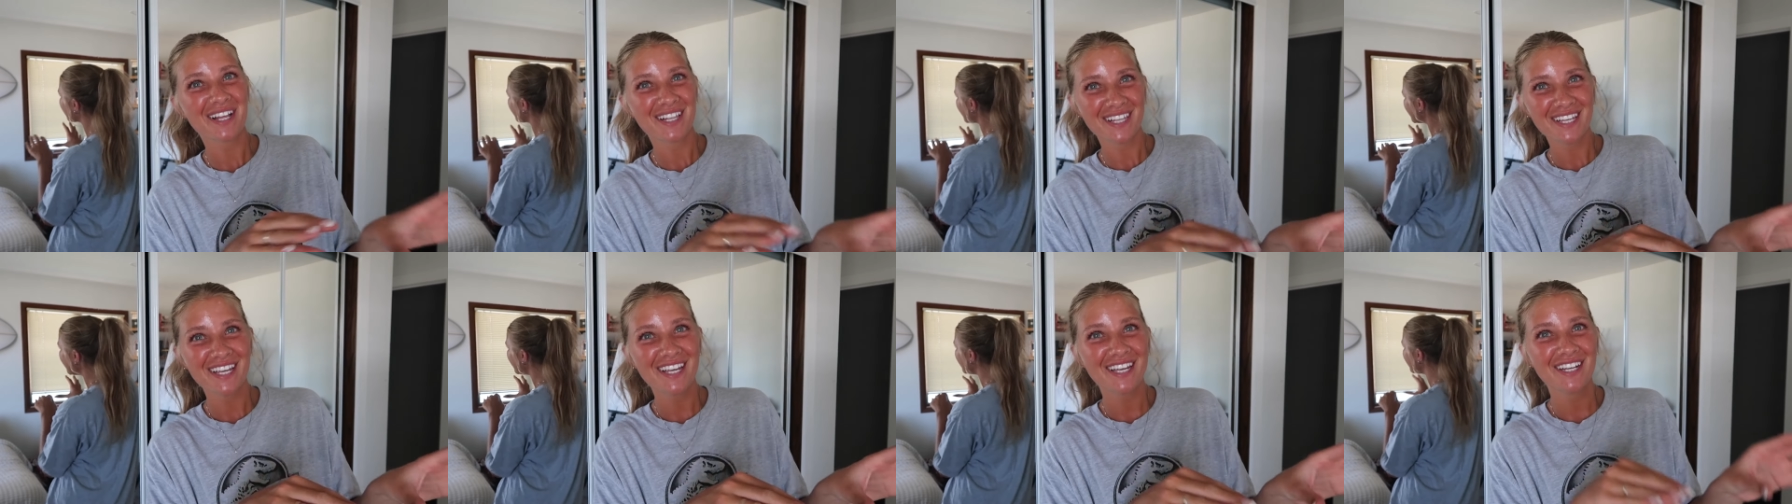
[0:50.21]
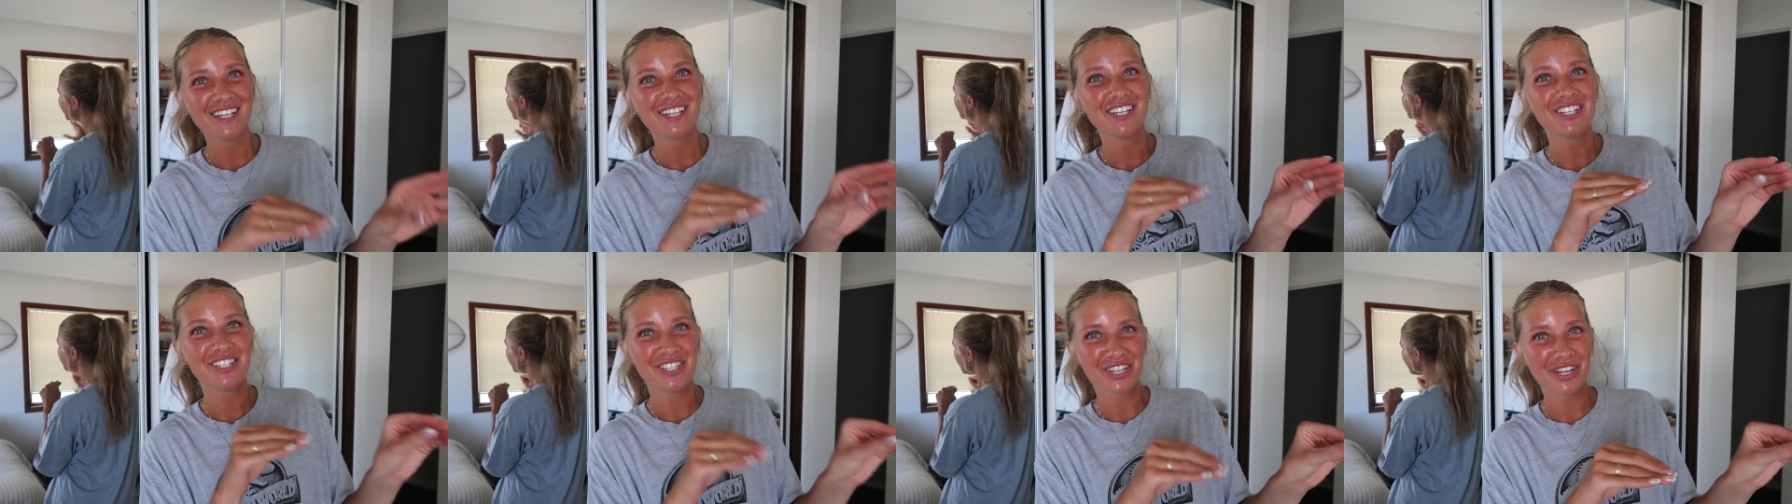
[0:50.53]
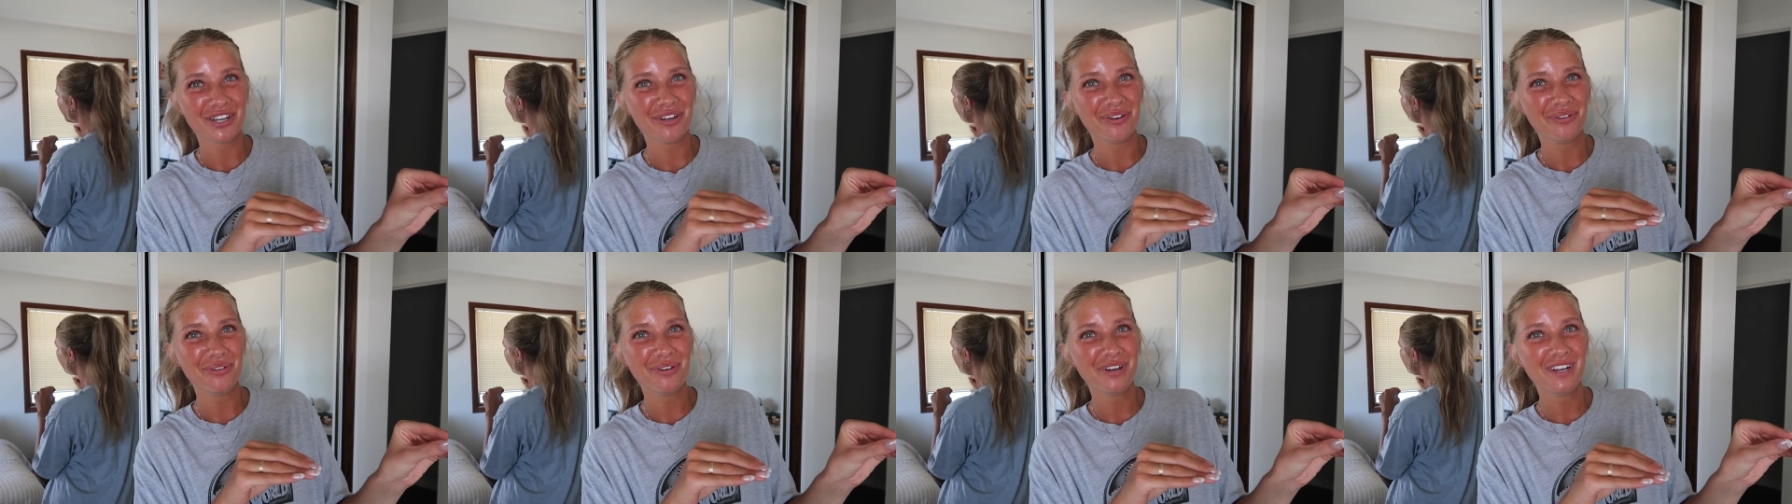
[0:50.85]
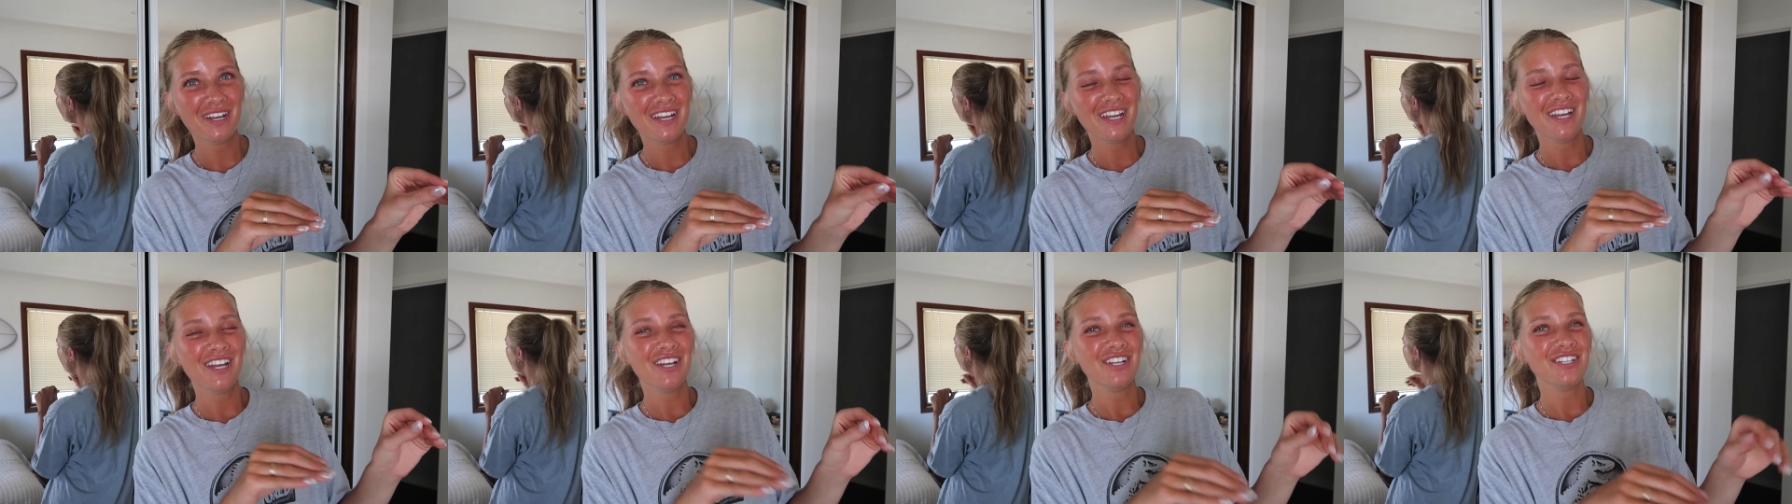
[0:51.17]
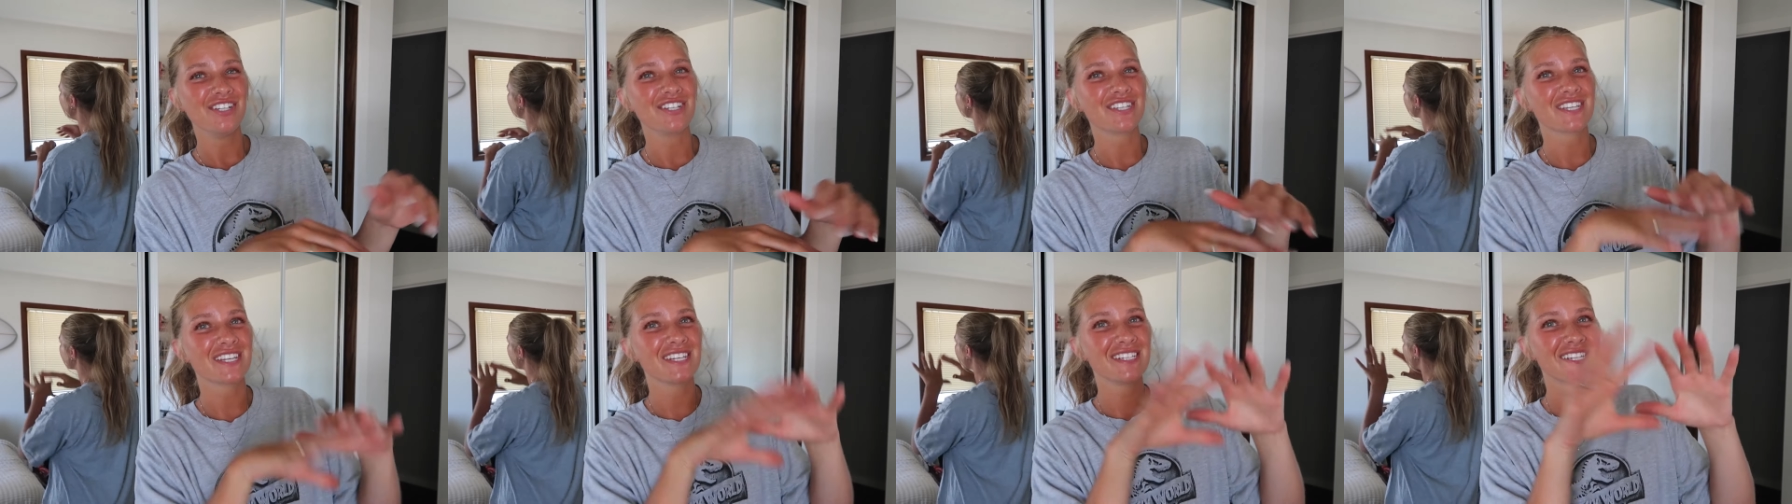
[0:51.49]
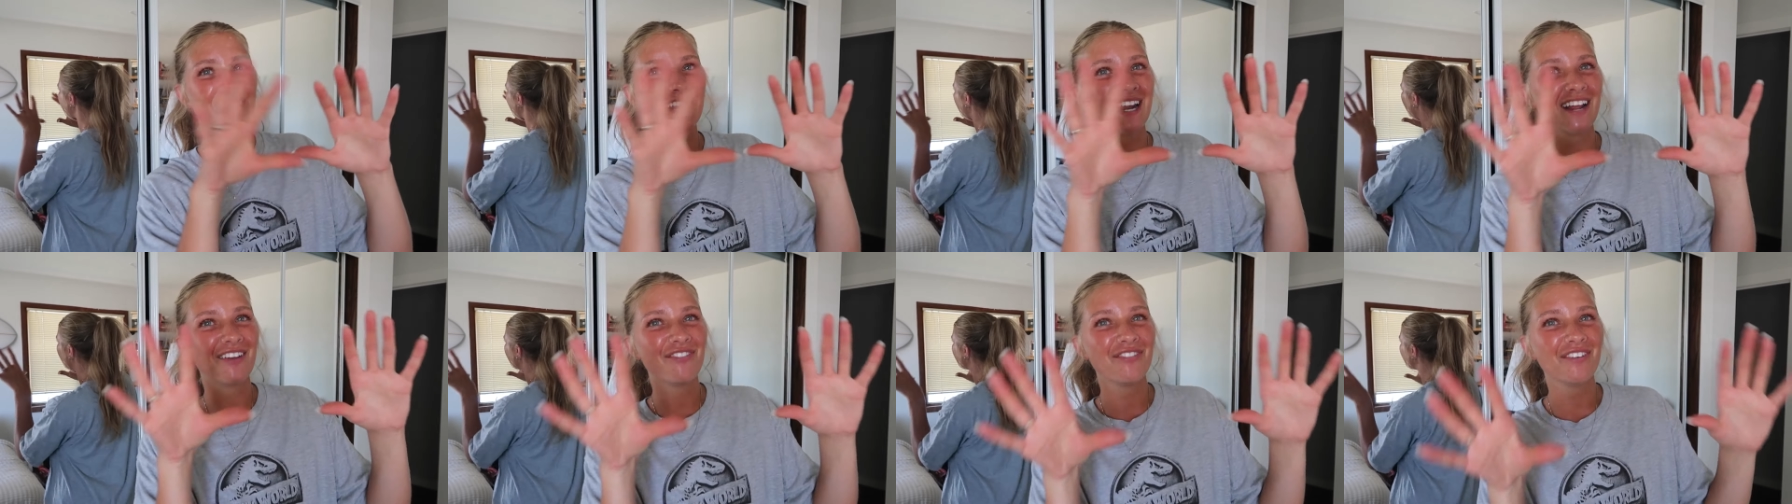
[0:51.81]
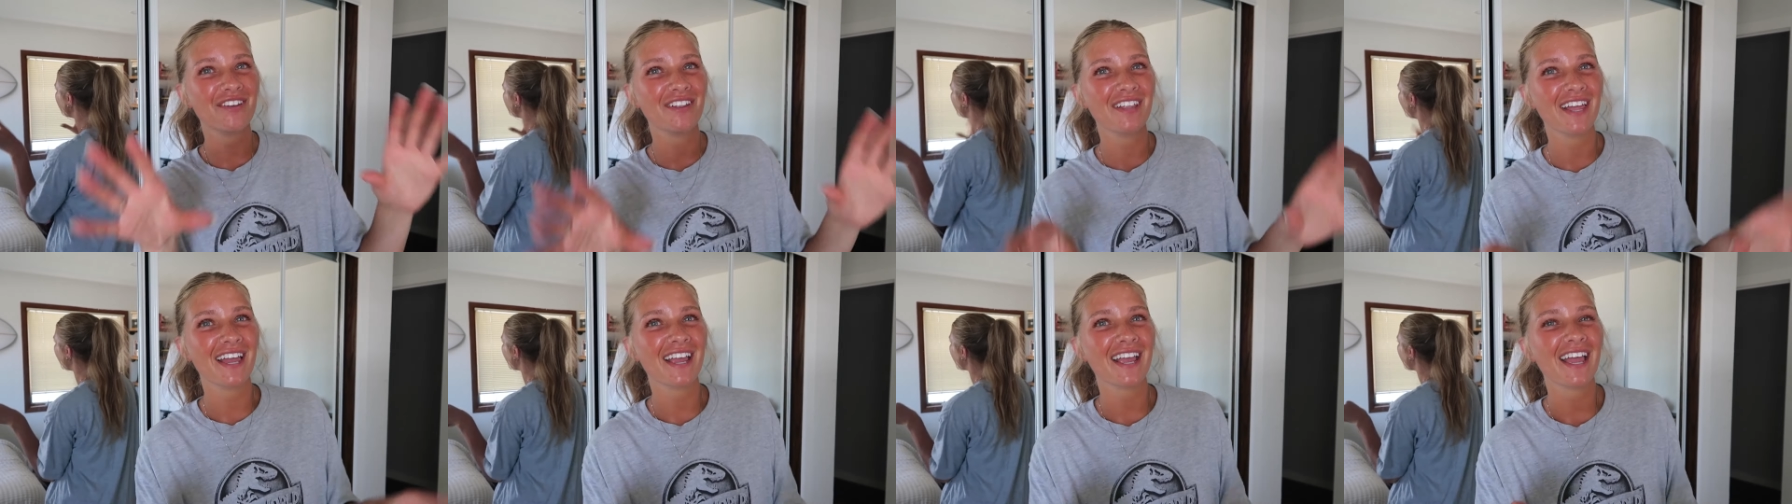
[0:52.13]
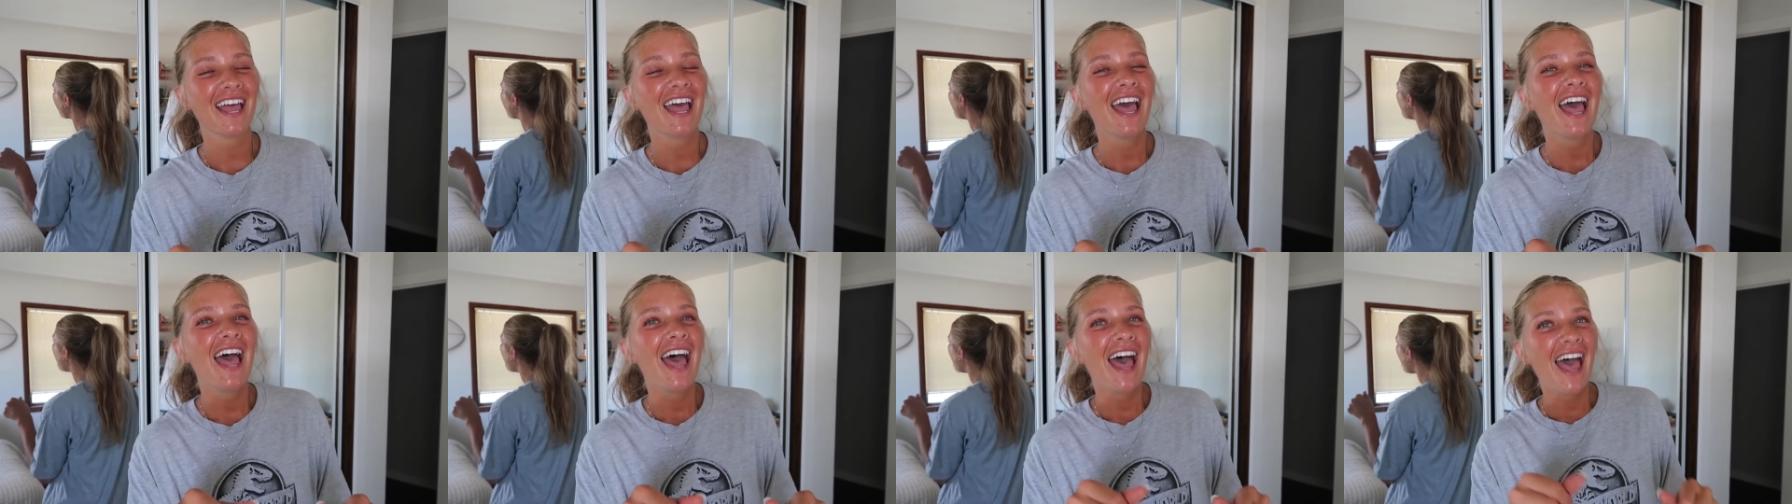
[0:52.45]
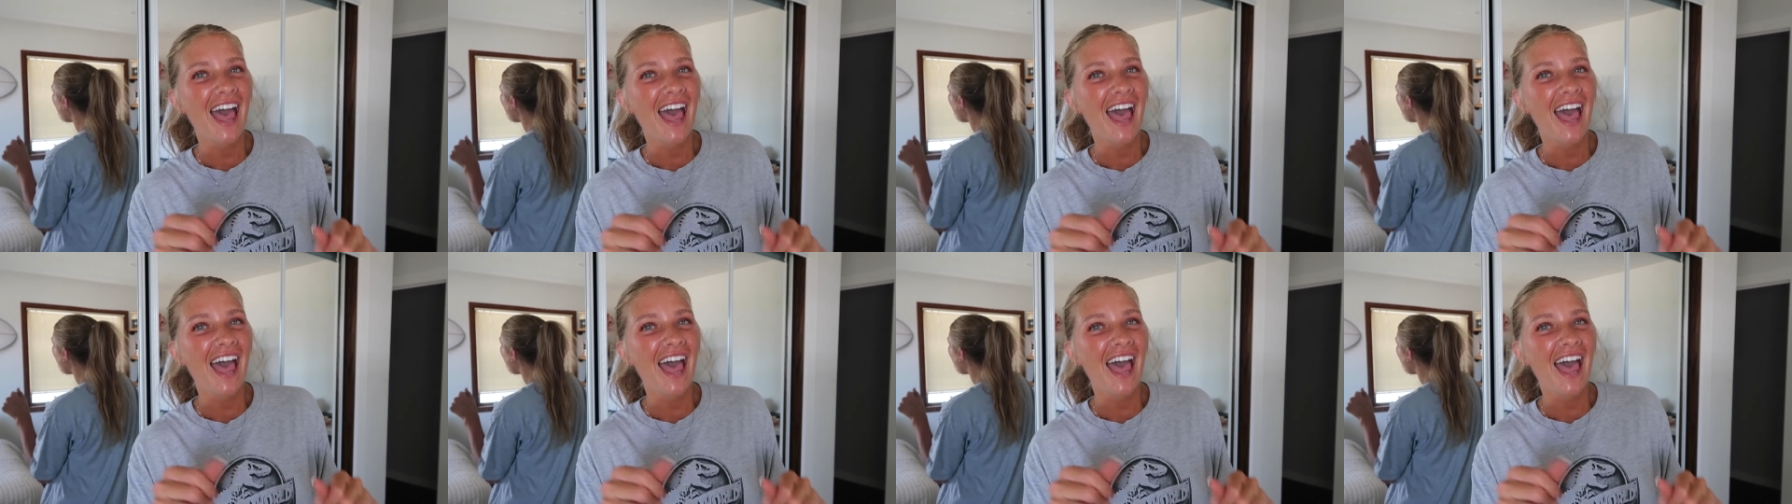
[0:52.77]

clean too just because then i feel like